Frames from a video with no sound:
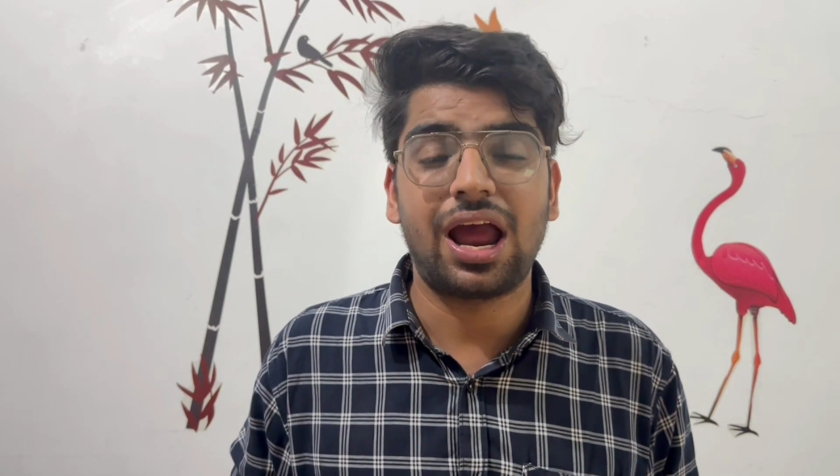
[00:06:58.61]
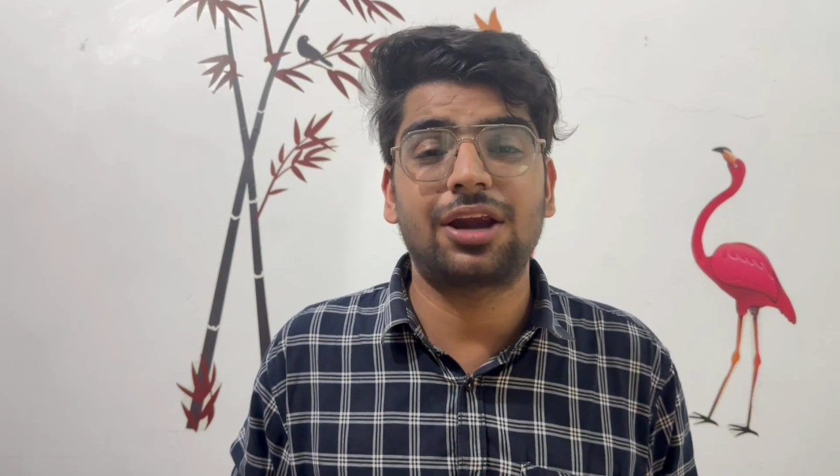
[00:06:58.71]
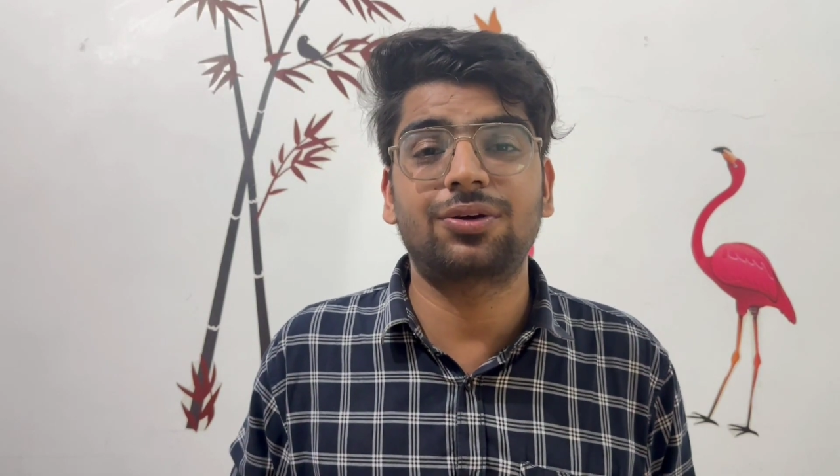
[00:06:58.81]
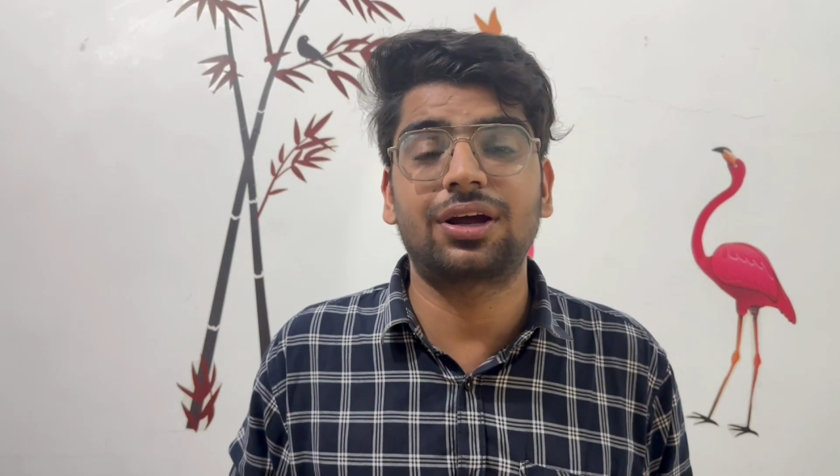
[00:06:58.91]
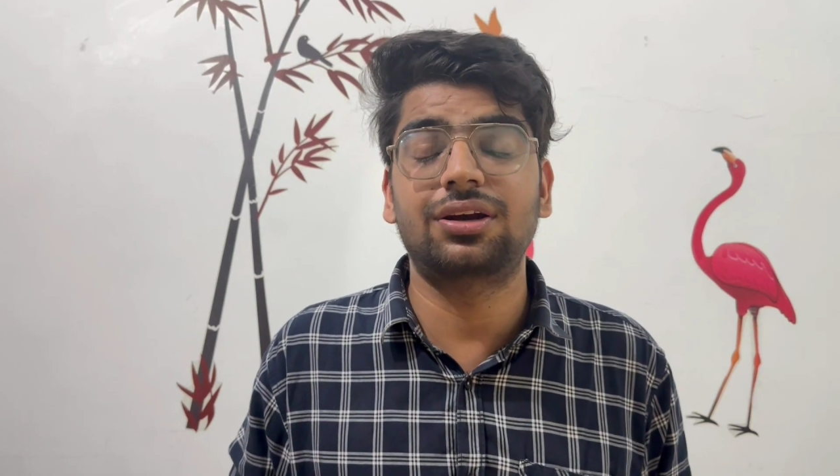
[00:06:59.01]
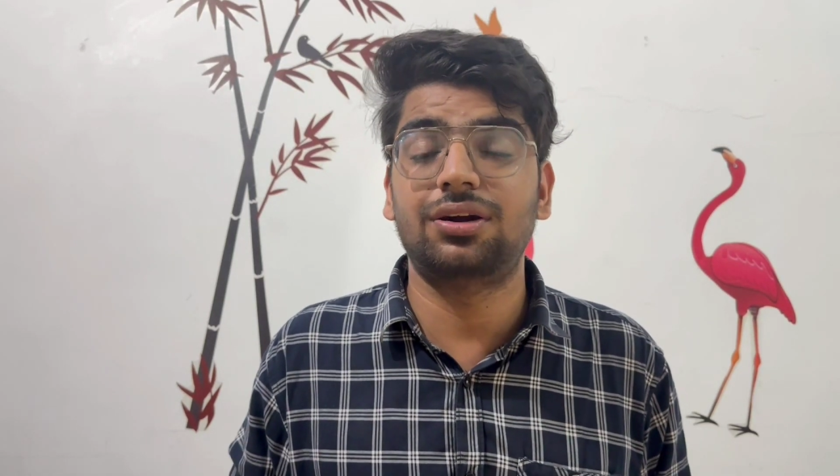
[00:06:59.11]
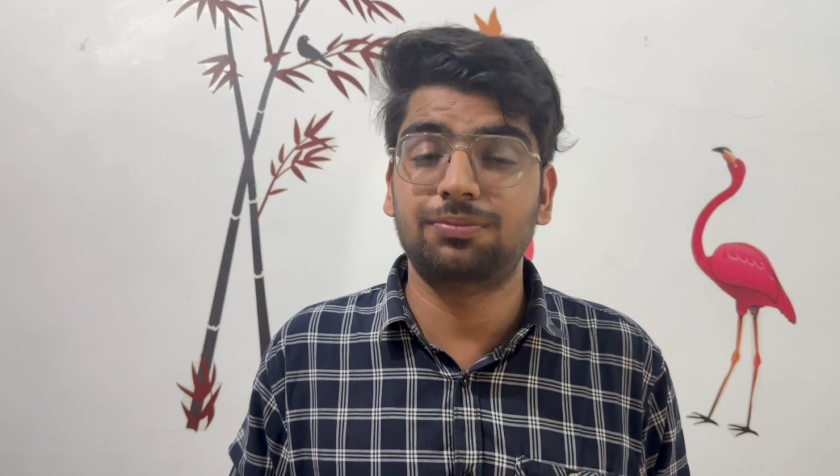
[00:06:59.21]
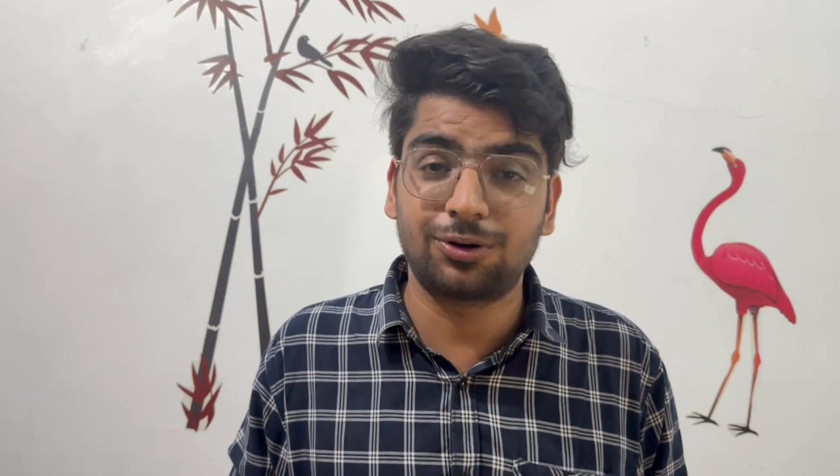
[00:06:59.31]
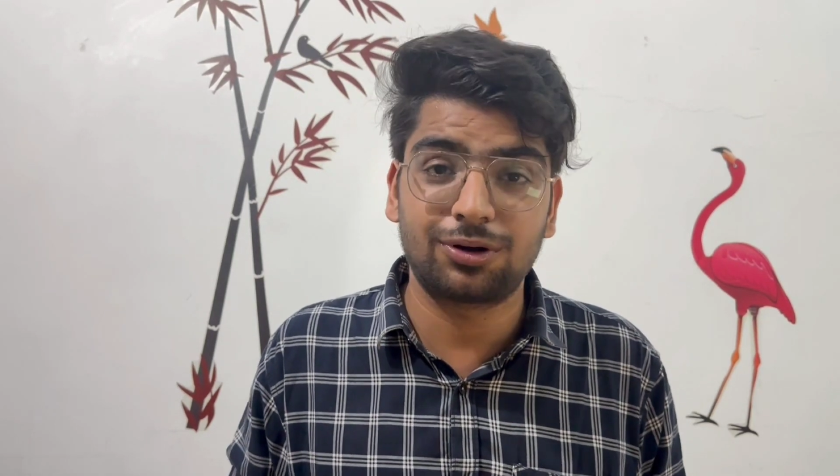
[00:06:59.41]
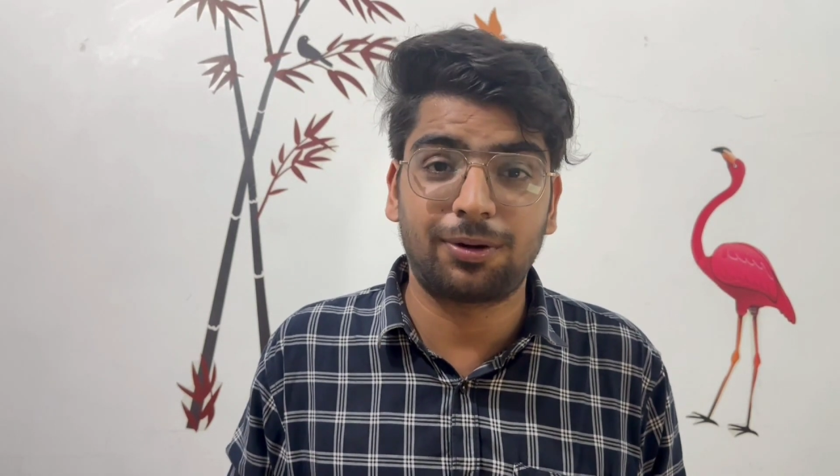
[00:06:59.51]
and you can learn
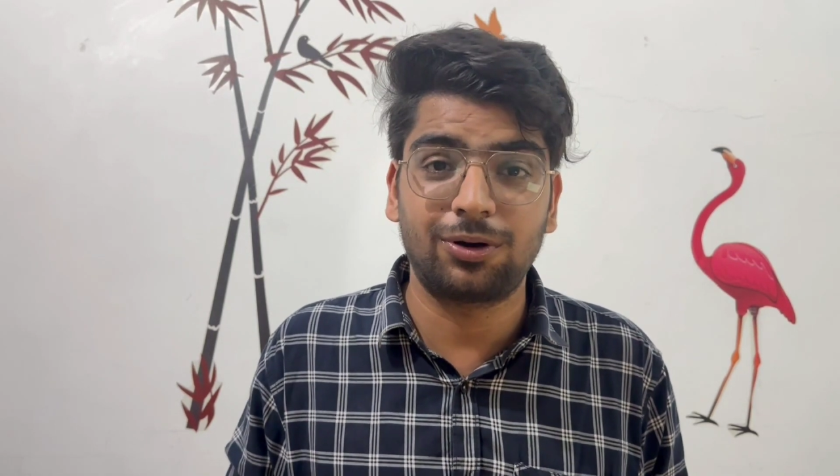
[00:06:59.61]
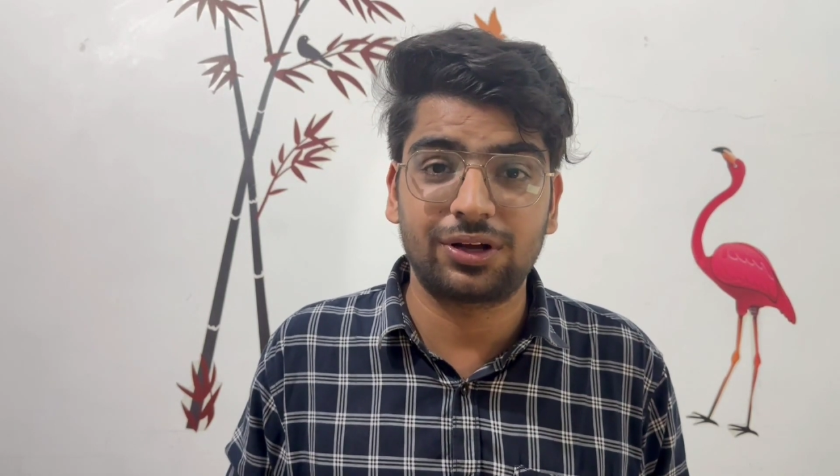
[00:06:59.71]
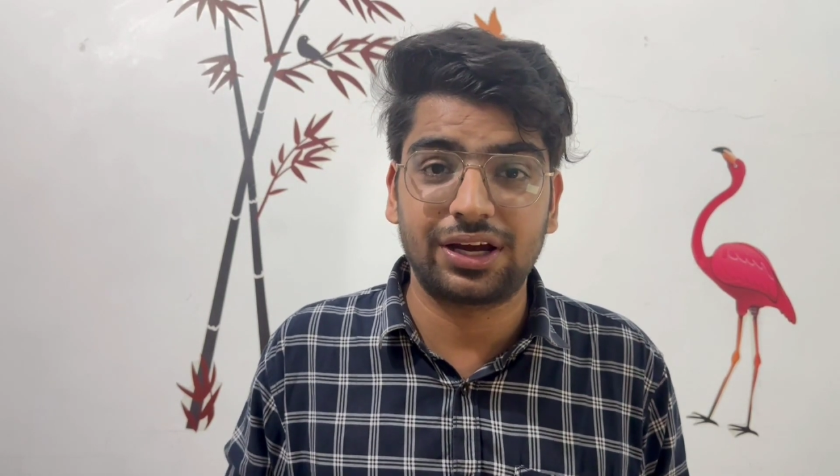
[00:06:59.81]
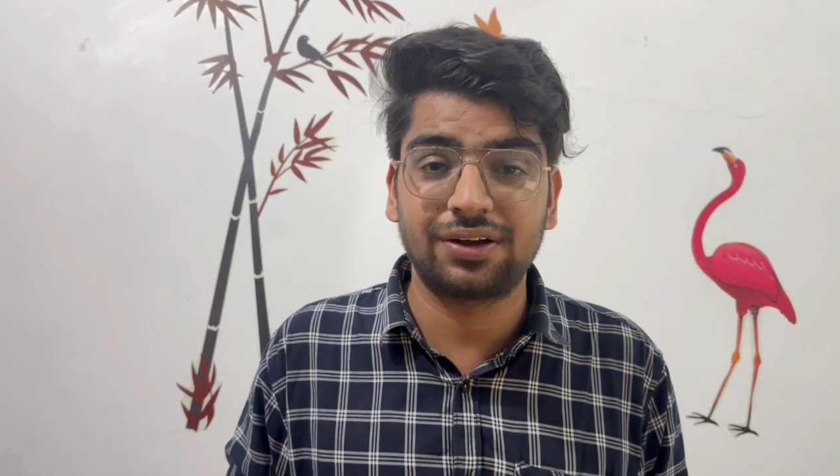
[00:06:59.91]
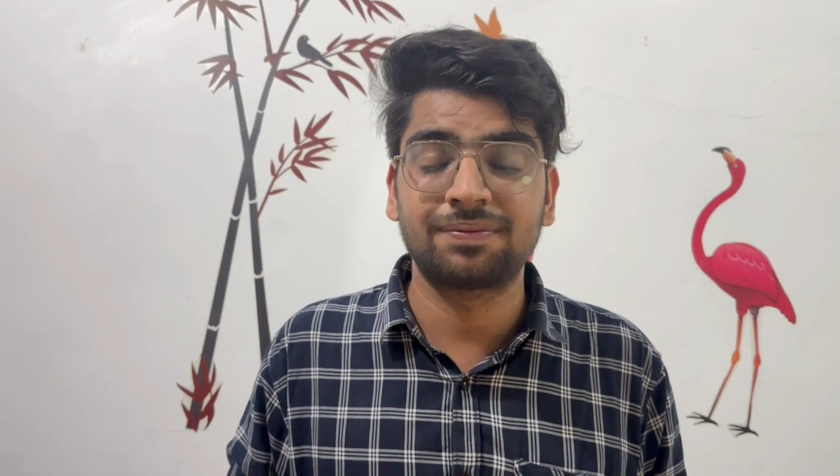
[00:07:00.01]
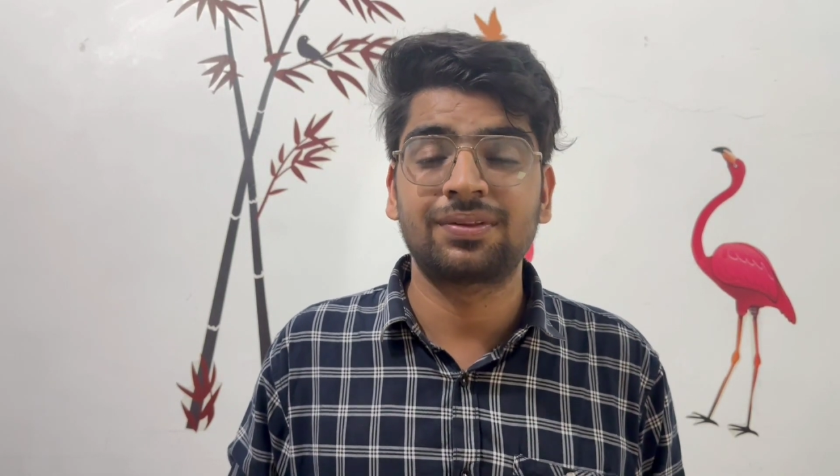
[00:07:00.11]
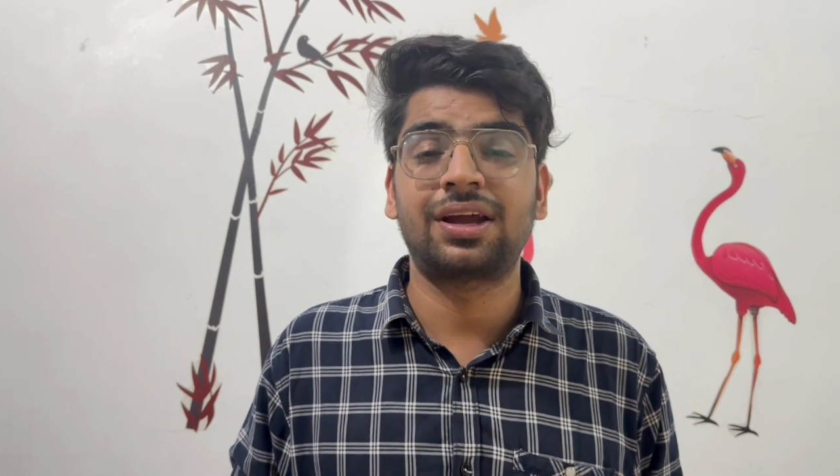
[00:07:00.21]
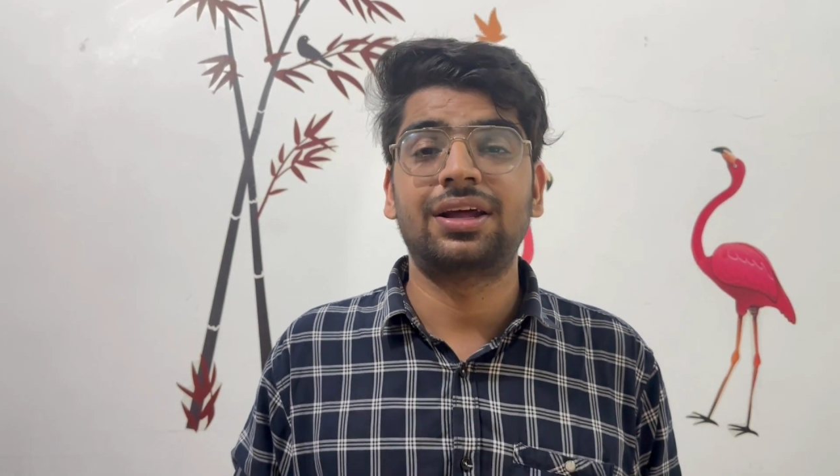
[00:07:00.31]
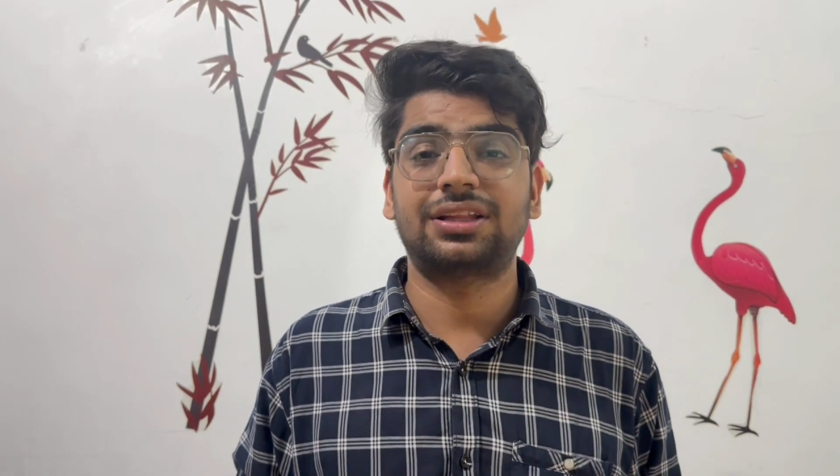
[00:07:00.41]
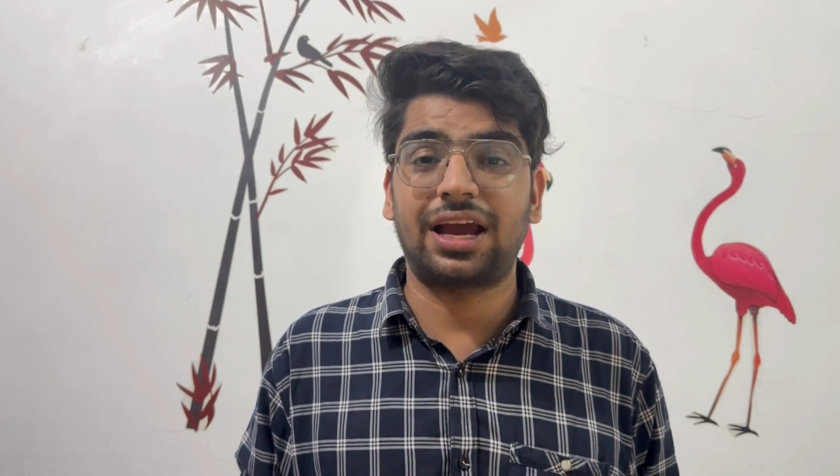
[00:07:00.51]
more about it.
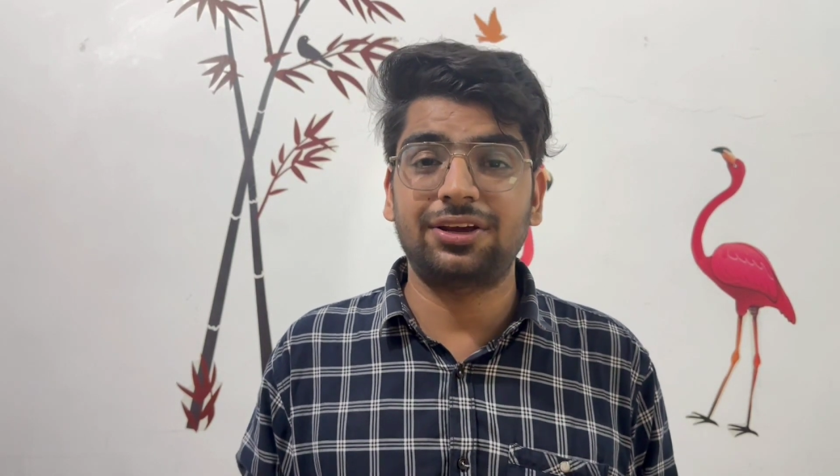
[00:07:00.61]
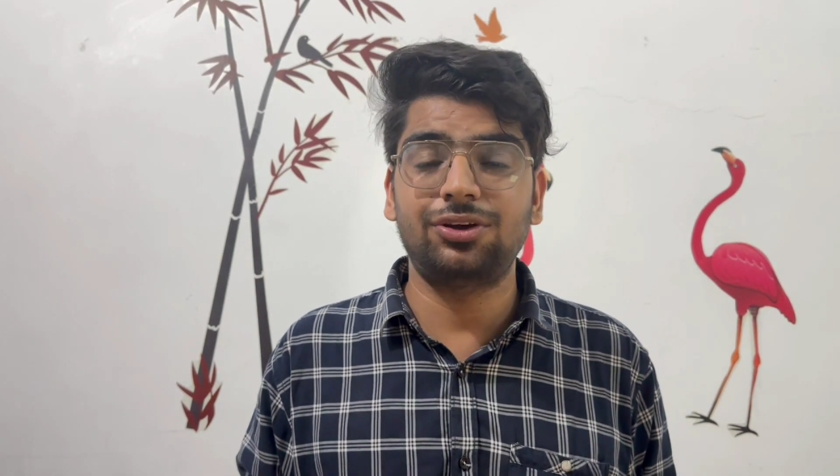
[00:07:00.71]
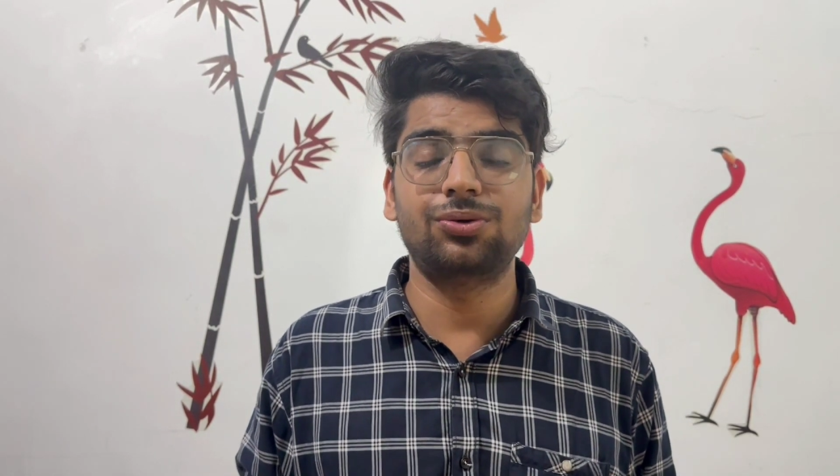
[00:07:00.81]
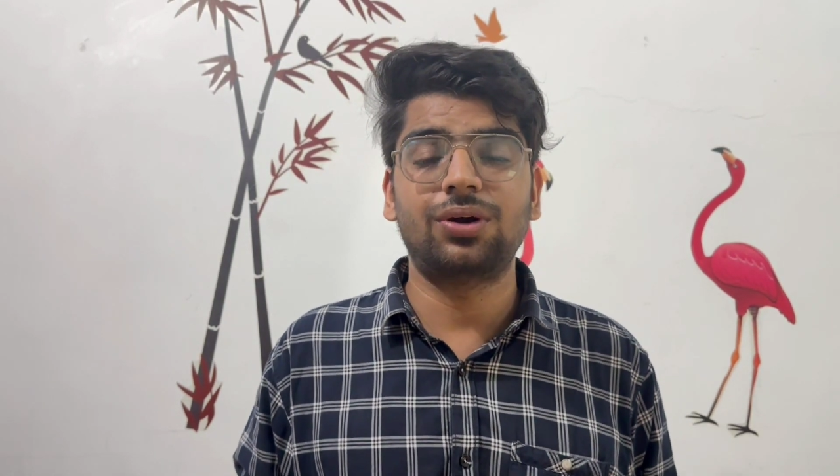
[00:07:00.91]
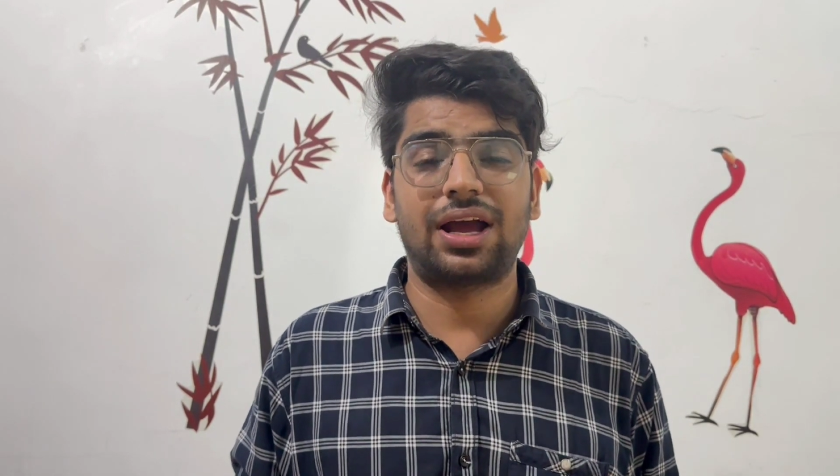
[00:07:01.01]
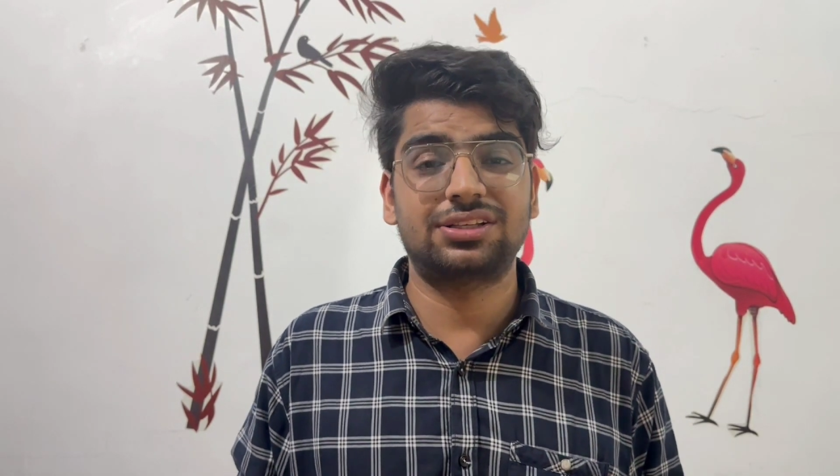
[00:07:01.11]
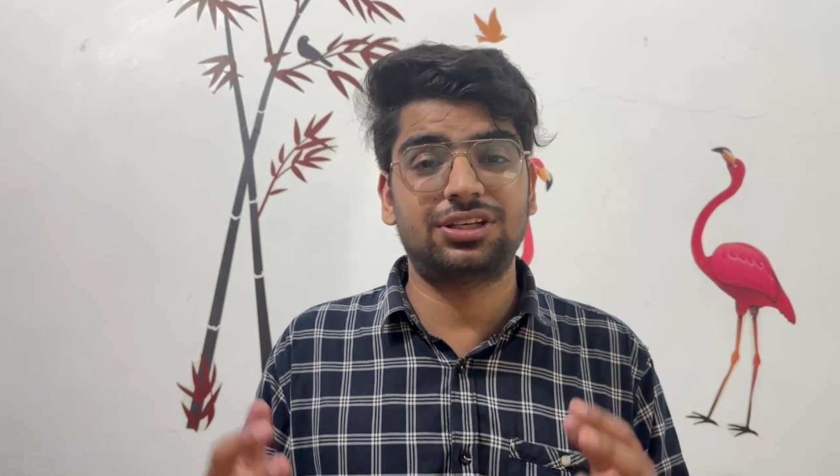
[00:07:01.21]
Thank you and